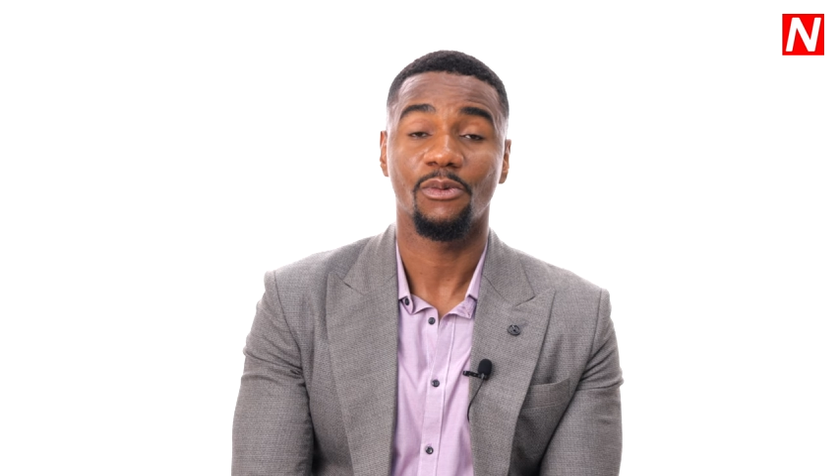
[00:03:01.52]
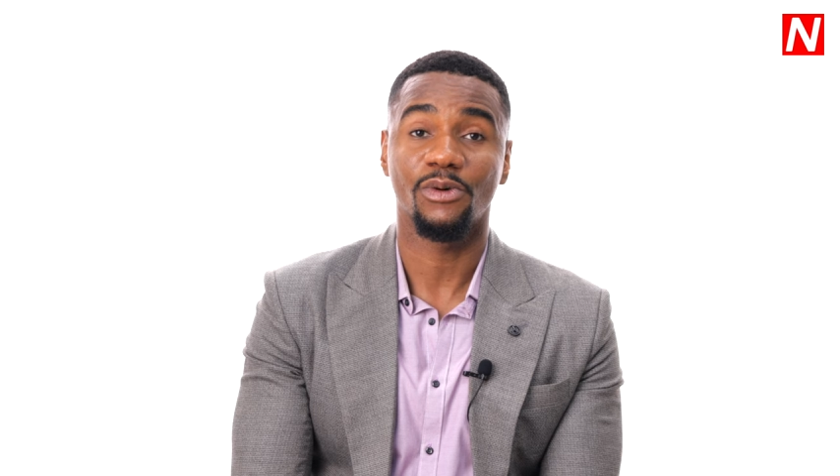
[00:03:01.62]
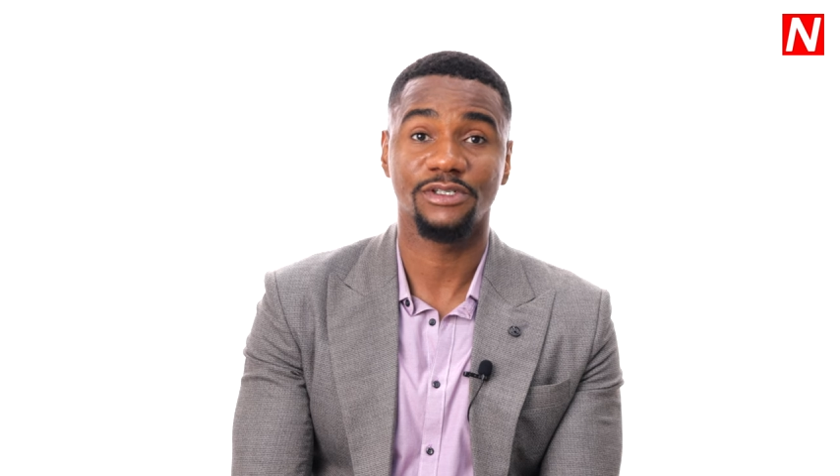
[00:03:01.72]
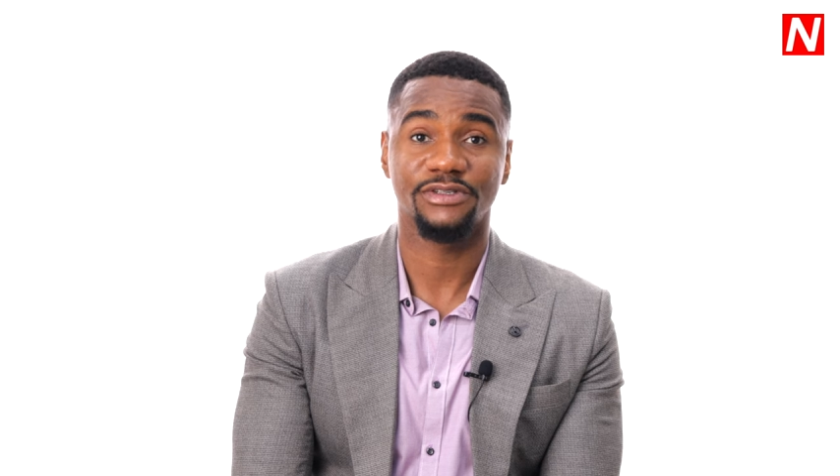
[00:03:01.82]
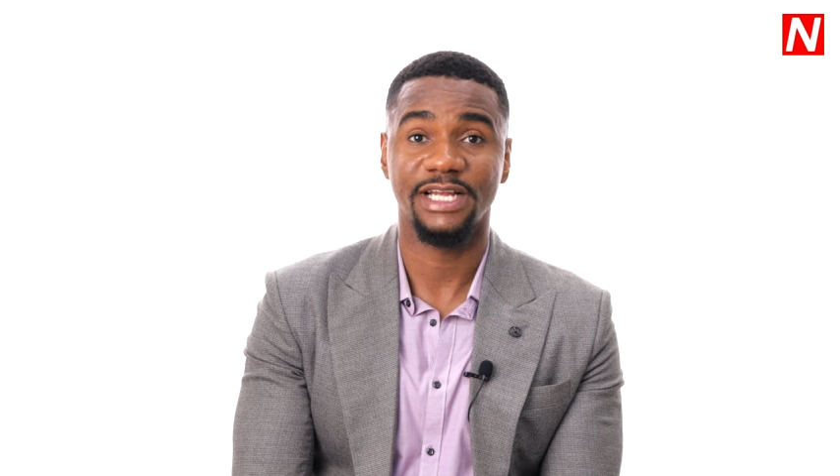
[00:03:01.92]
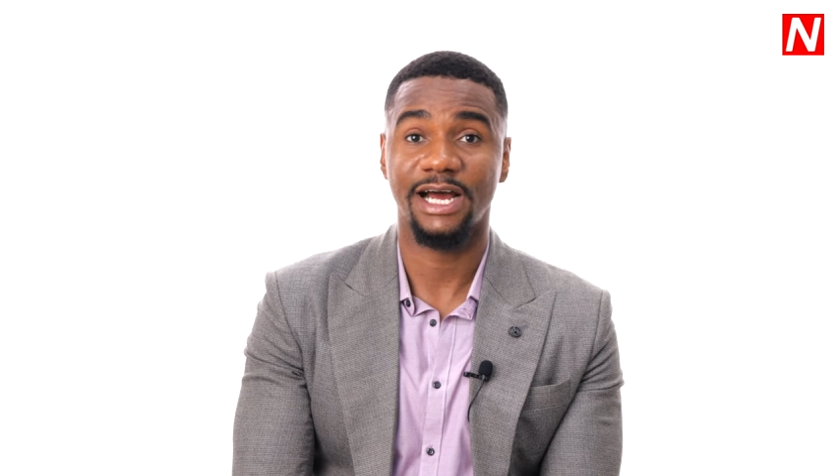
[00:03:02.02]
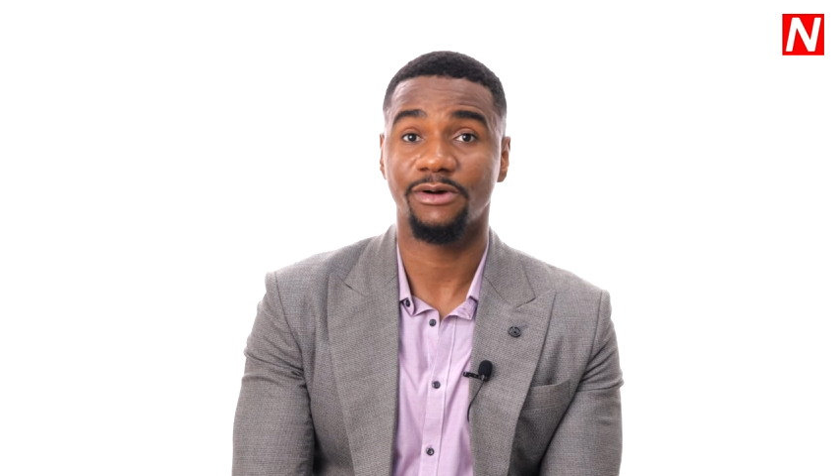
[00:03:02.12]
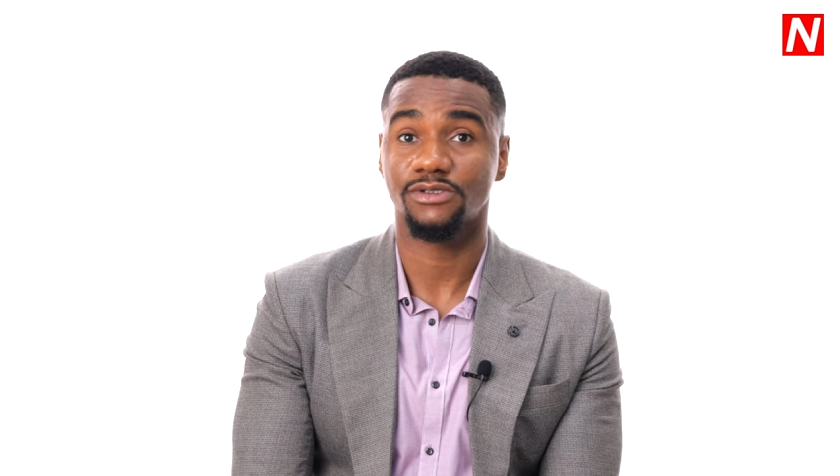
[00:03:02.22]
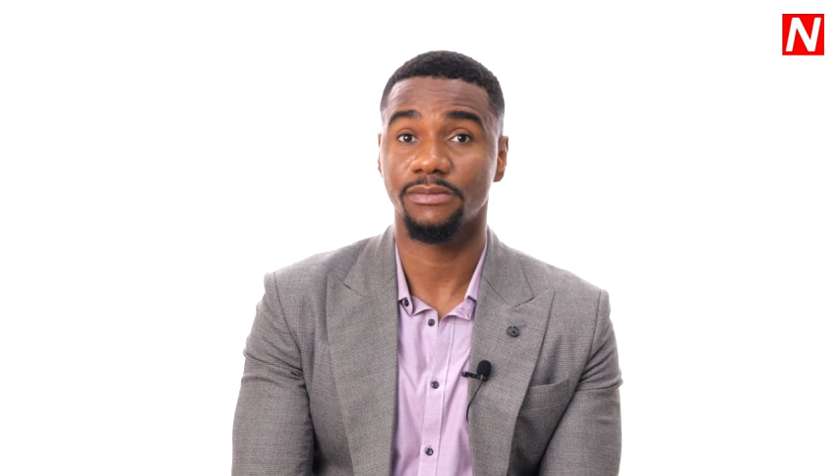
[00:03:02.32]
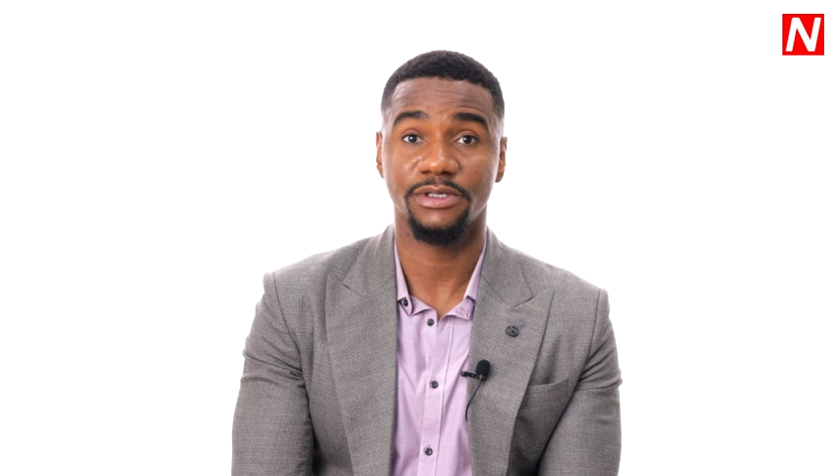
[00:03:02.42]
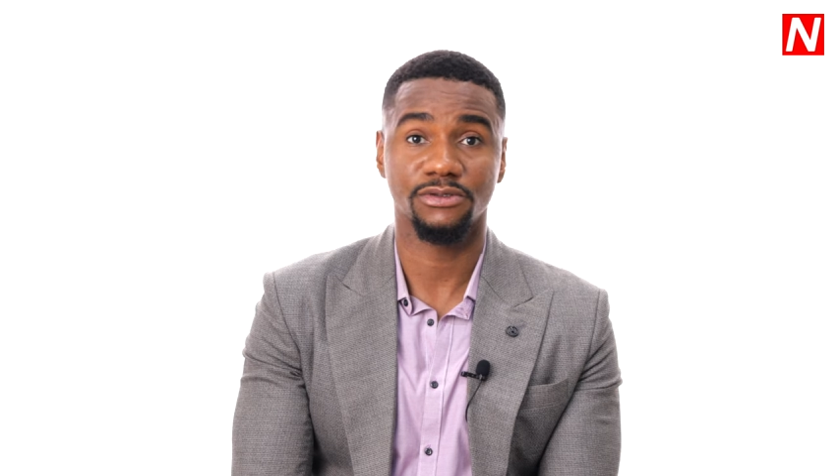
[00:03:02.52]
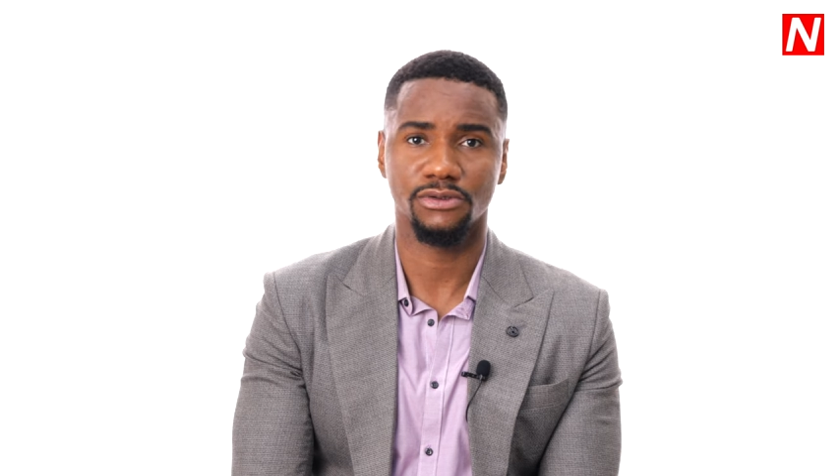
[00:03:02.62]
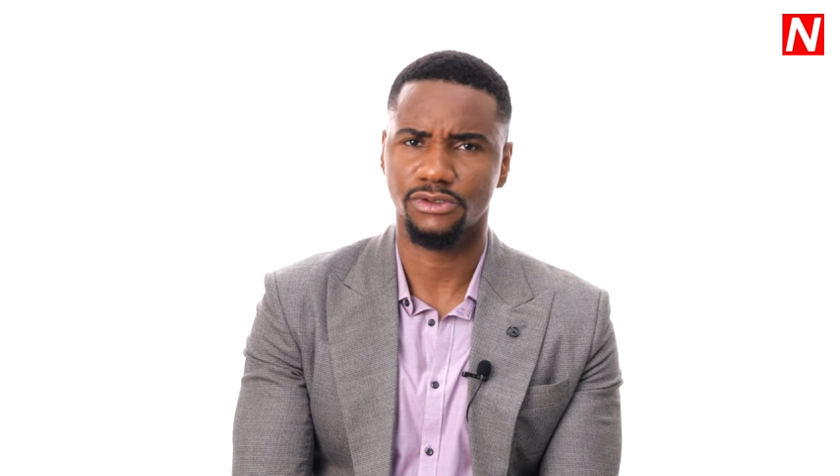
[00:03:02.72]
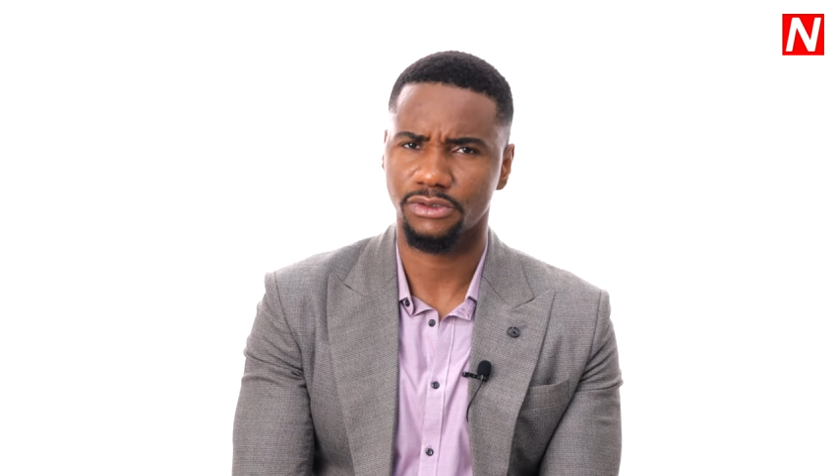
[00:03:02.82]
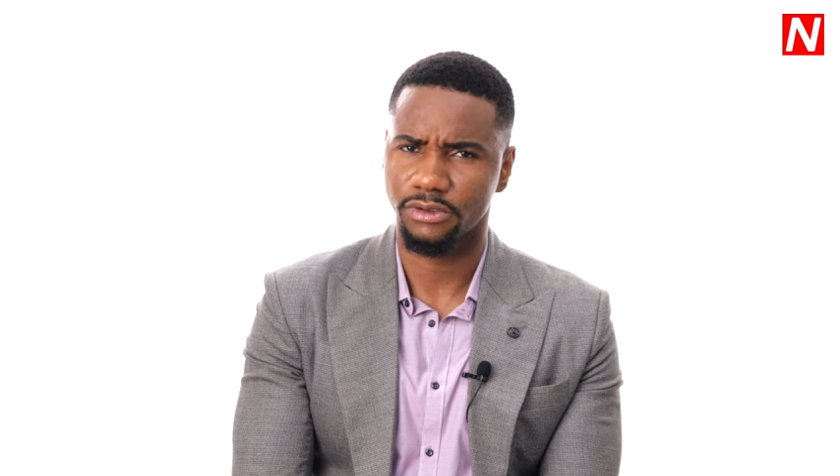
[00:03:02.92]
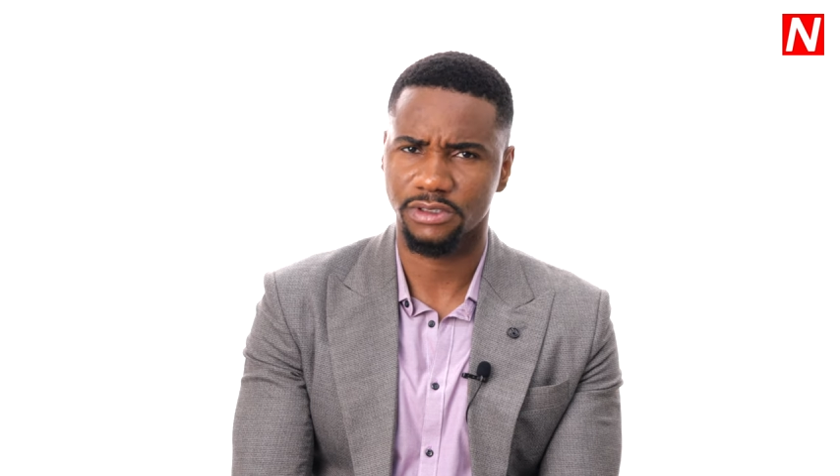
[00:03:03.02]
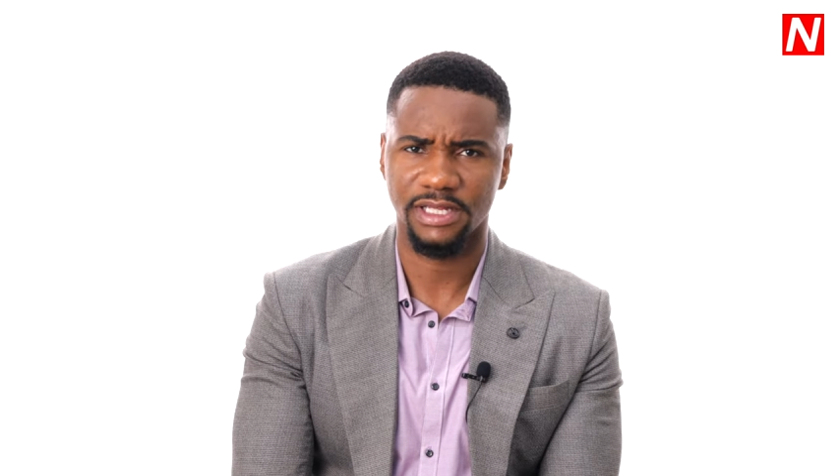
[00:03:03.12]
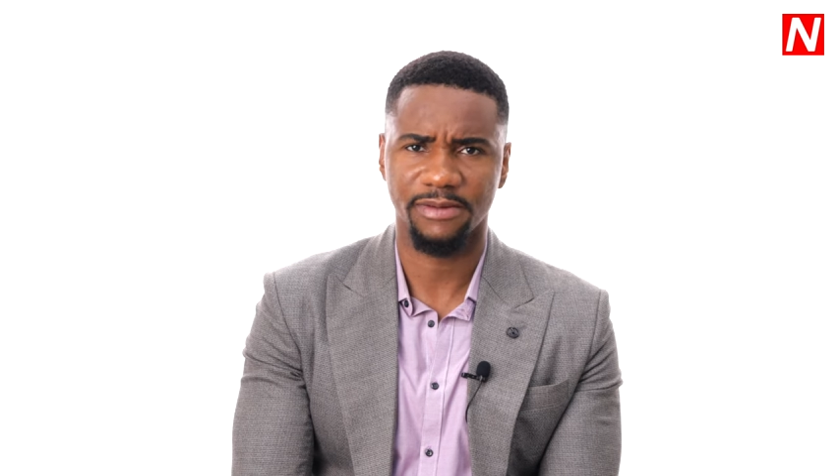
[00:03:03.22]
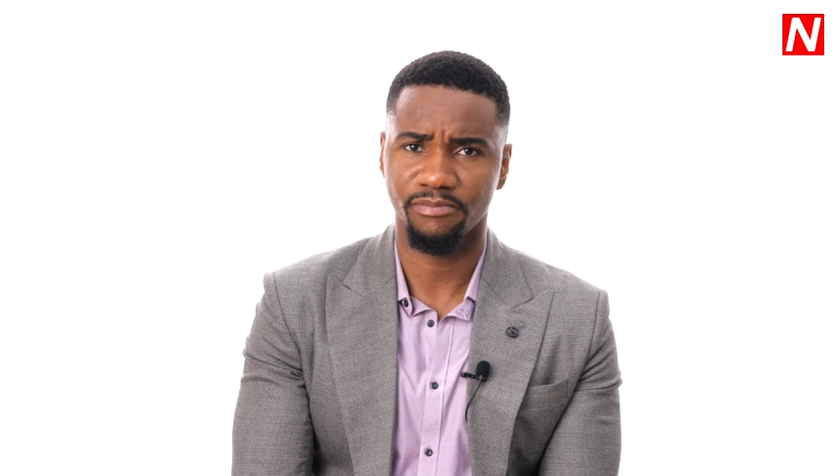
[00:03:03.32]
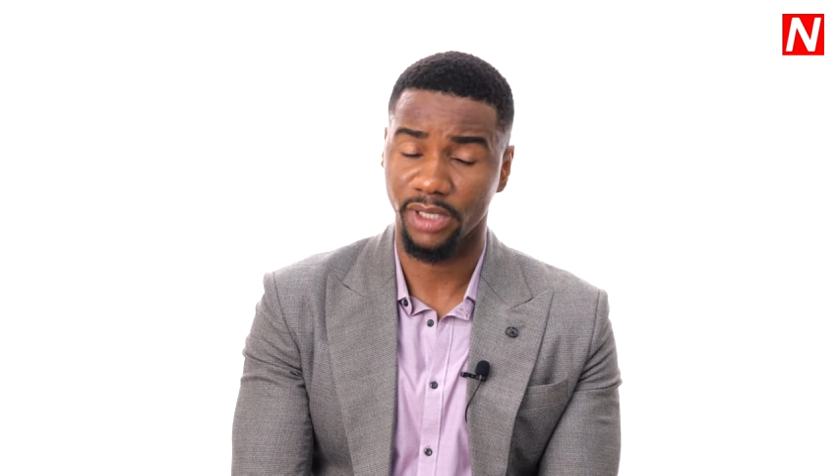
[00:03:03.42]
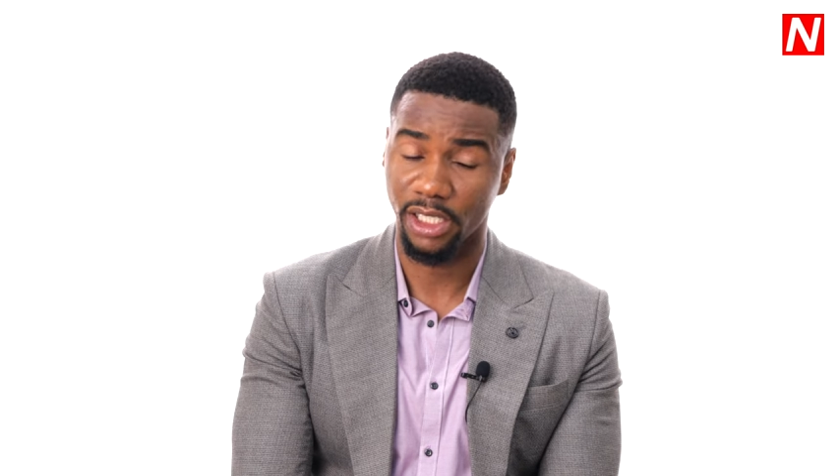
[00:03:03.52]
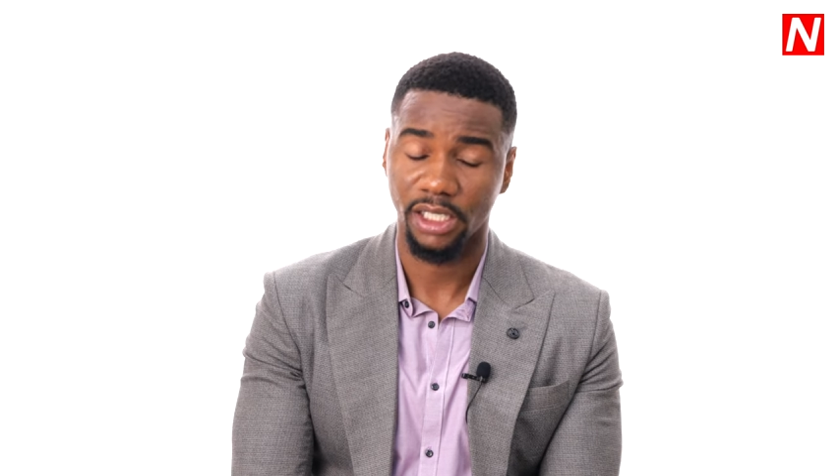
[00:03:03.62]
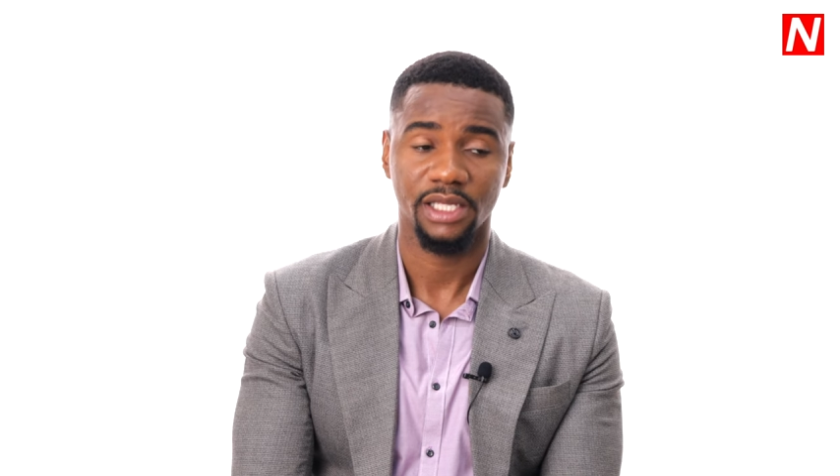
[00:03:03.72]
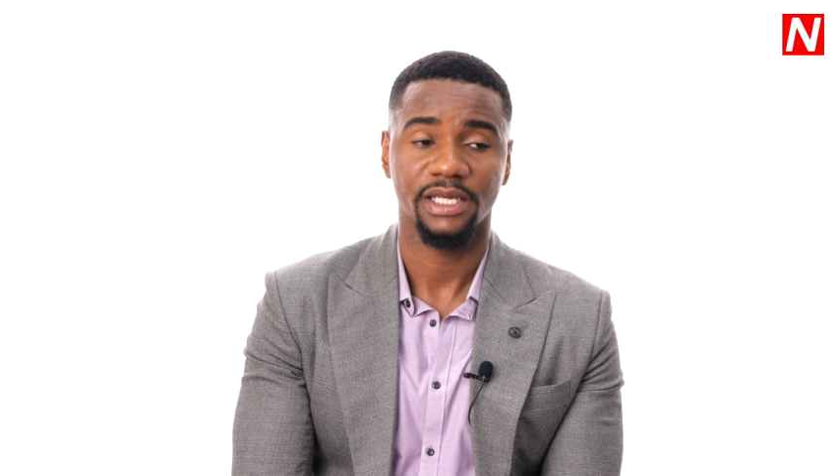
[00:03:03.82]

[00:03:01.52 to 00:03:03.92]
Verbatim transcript: wondering how somebody so serious like me